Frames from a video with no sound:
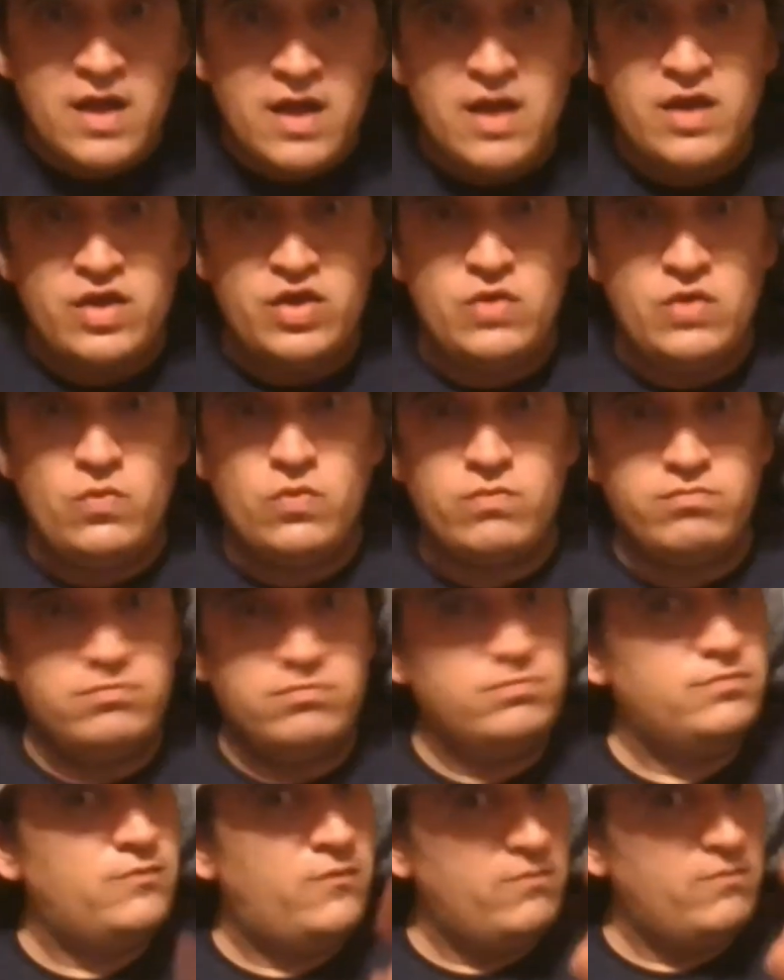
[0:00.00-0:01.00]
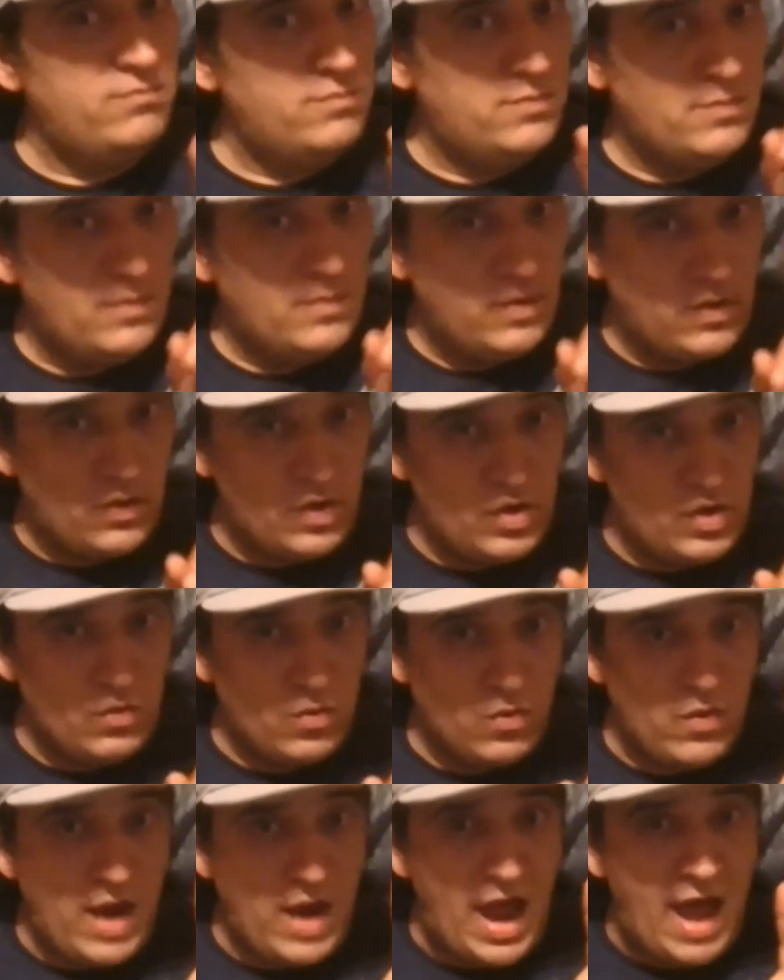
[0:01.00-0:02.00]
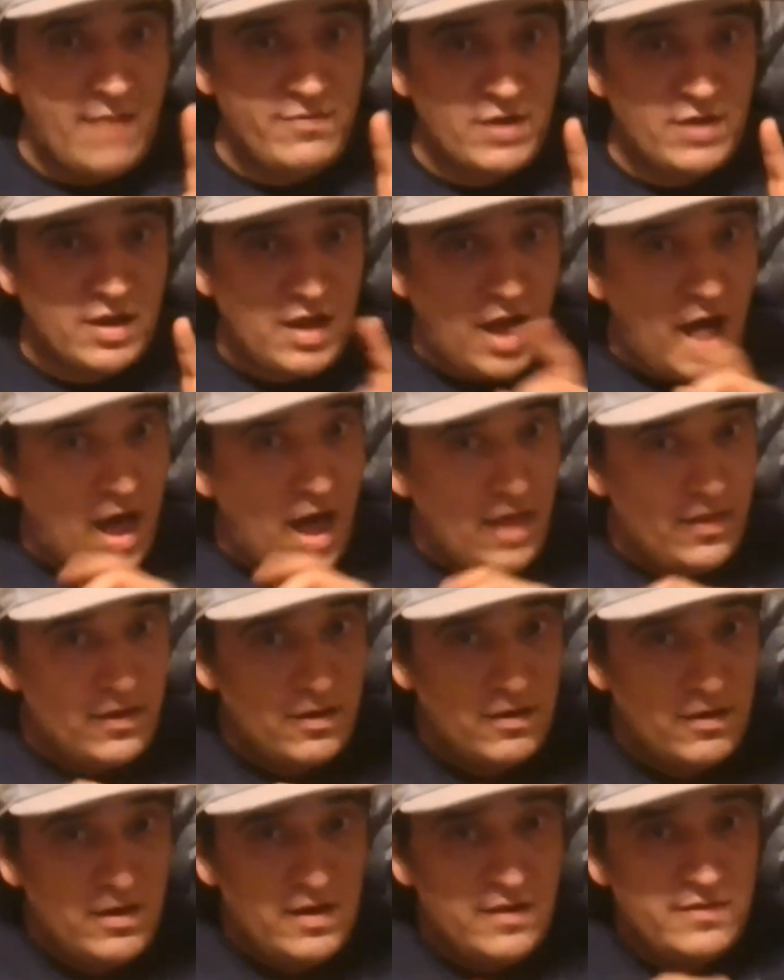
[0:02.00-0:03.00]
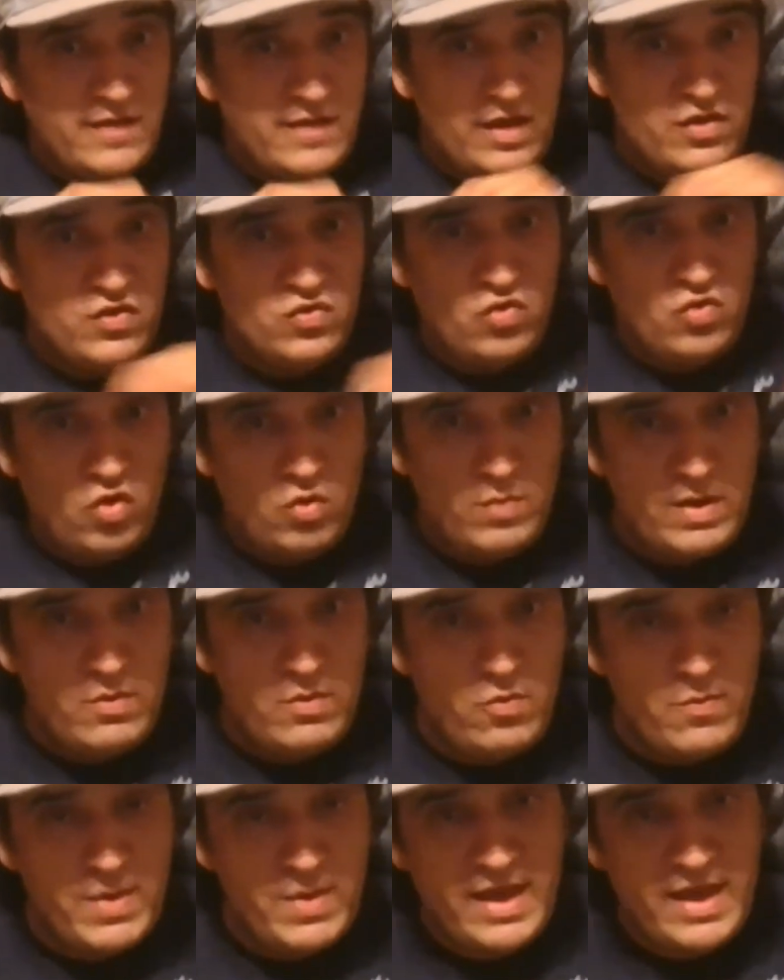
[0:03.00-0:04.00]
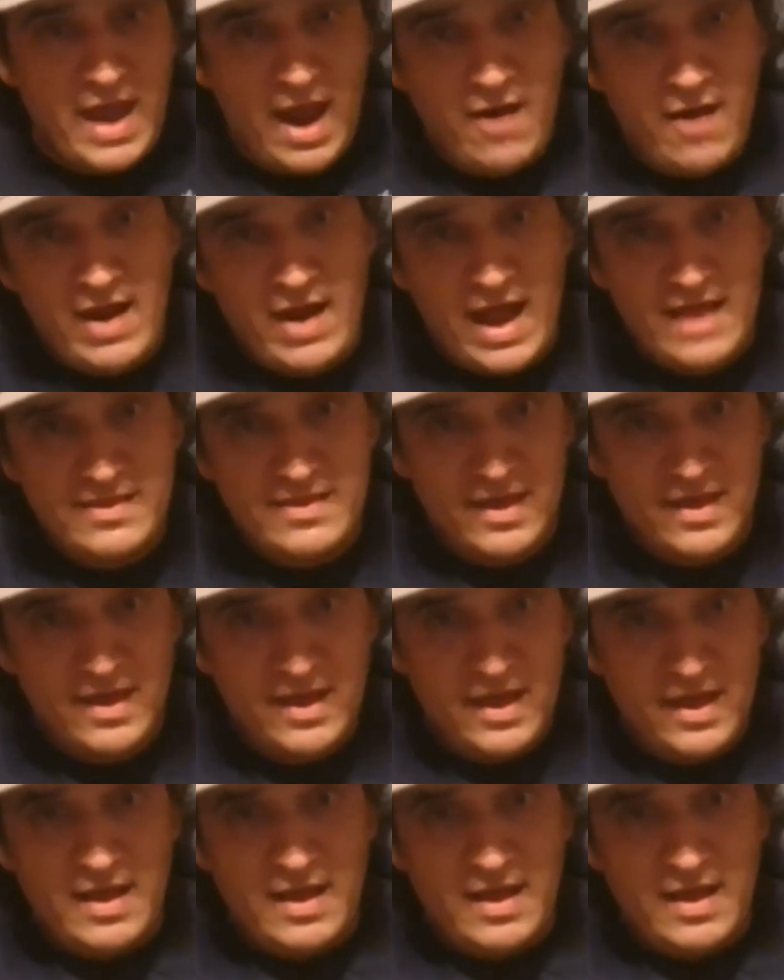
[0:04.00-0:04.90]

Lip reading: you grab the collar that you normally would be carrying as an